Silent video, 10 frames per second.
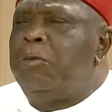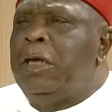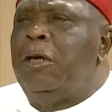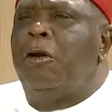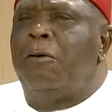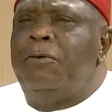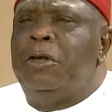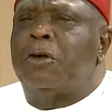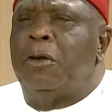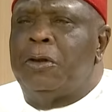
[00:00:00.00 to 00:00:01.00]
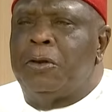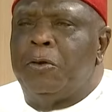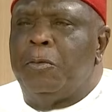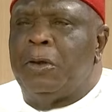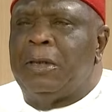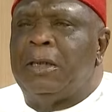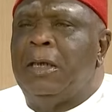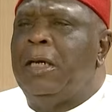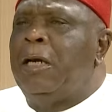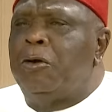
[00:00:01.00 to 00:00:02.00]
He loved this country so much that
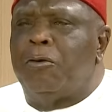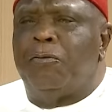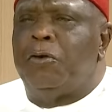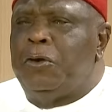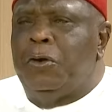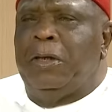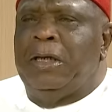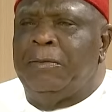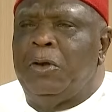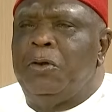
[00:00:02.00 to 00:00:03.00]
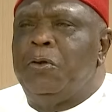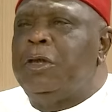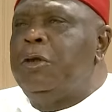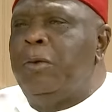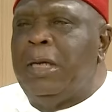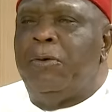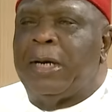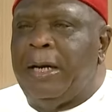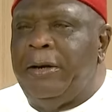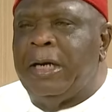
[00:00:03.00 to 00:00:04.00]
a lot of us joined him to see whether we
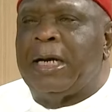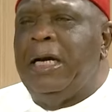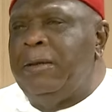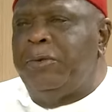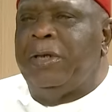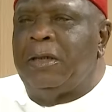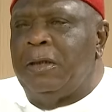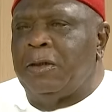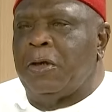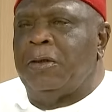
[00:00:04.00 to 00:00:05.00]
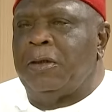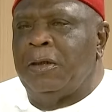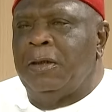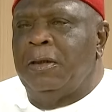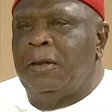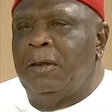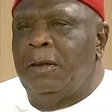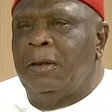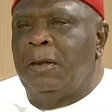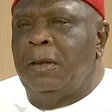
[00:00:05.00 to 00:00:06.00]
can recalibrate this country.
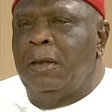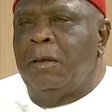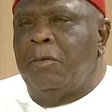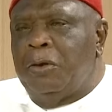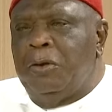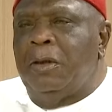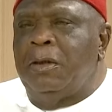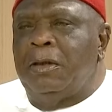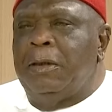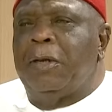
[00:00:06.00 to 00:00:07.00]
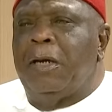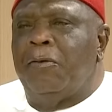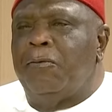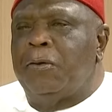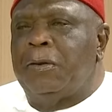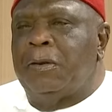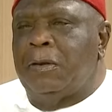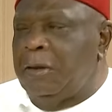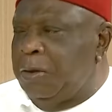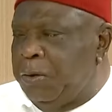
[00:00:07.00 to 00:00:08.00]
But typical of what
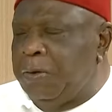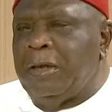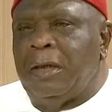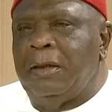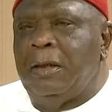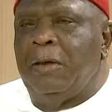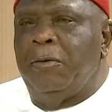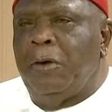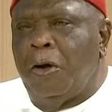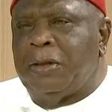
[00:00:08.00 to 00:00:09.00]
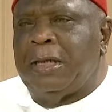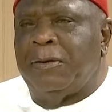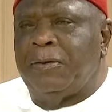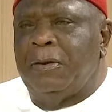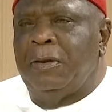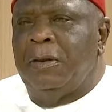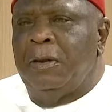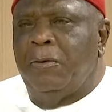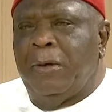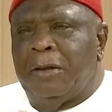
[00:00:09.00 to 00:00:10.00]
is usual, we lost out.
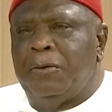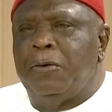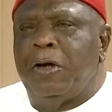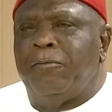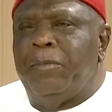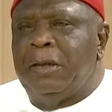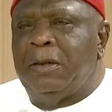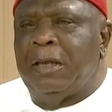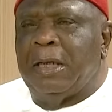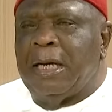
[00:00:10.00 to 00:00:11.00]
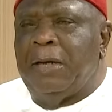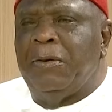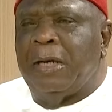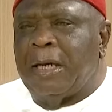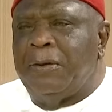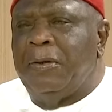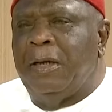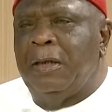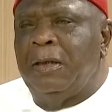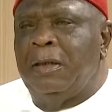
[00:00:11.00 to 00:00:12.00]
We had two governments in Kano and
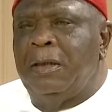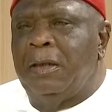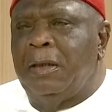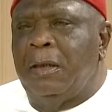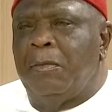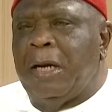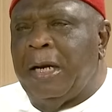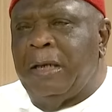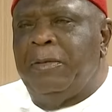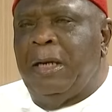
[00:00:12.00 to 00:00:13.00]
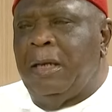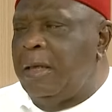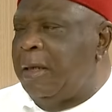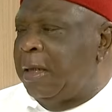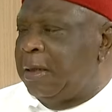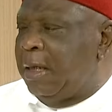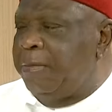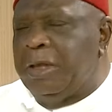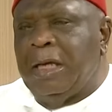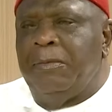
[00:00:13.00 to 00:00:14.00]
Kaduna. Balarabe later
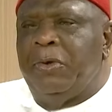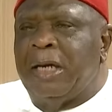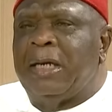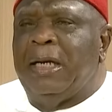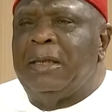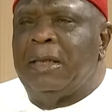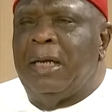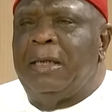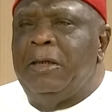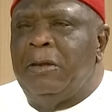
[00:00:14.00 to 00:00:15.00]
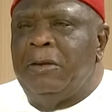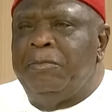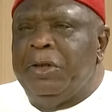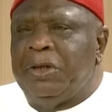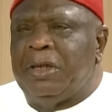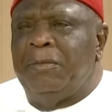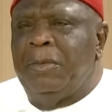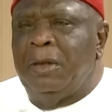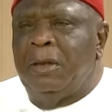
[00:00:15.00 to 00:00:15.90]
became reckless and they impeached him.